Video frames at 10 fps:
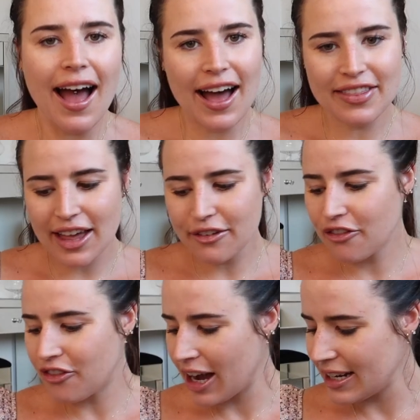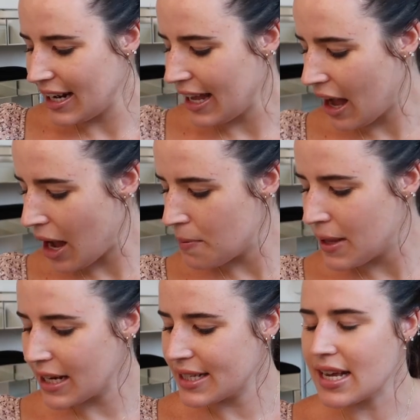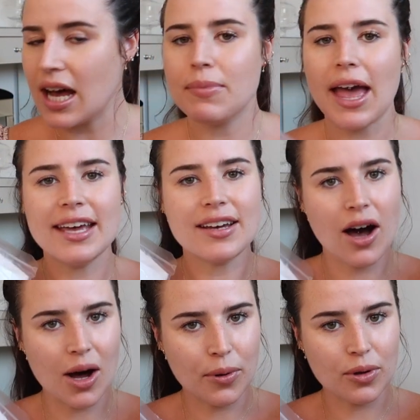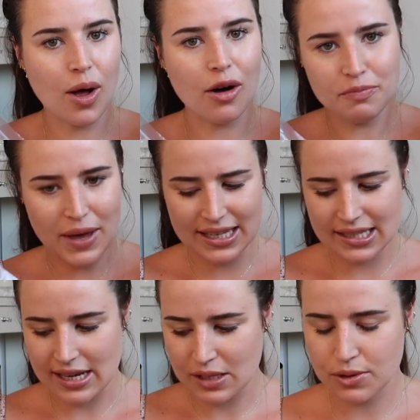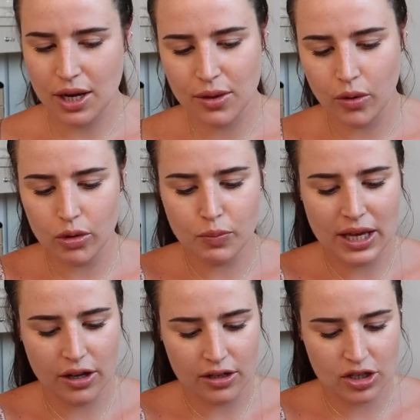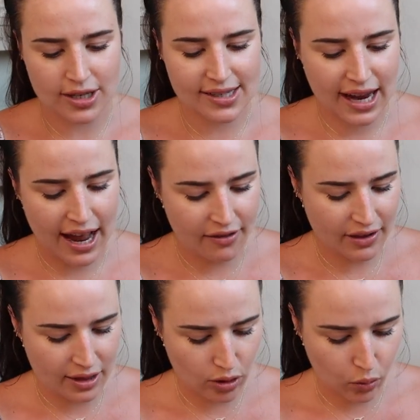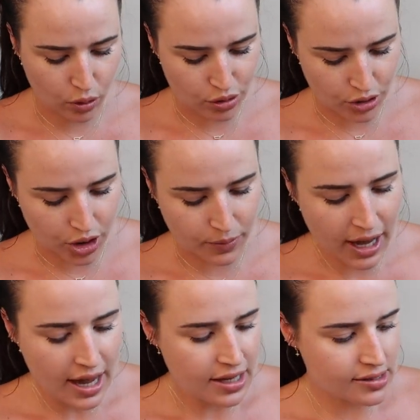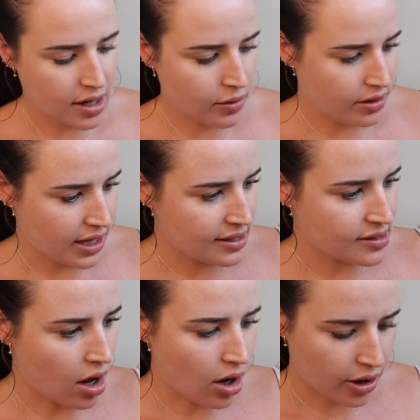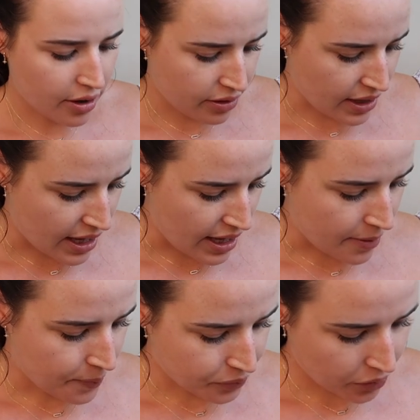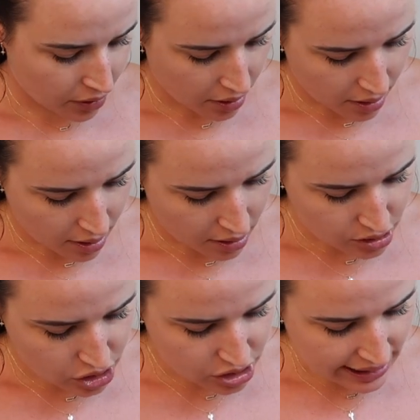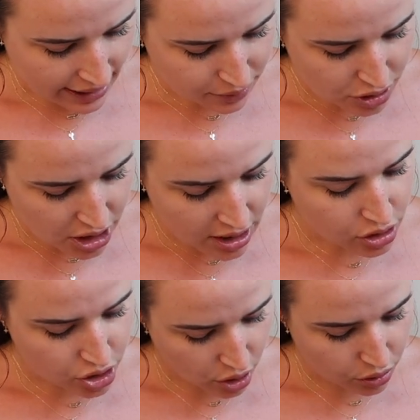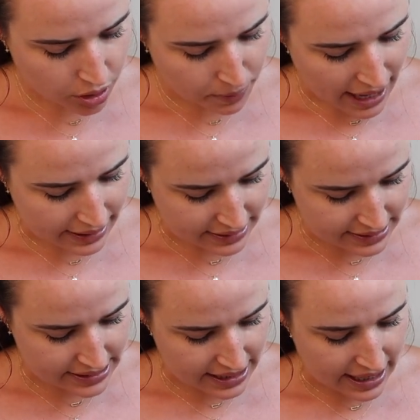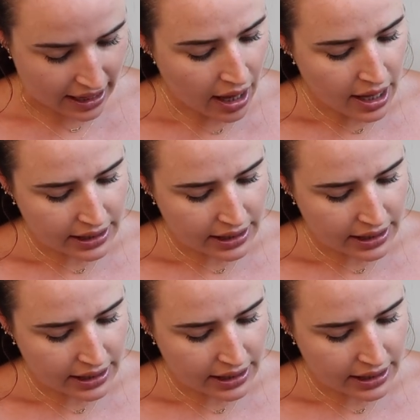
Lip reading: And then finally I picked up a couple of basics which I thought would be good just to have in the wardrobe. So these are the slouchy shoulder padded tee.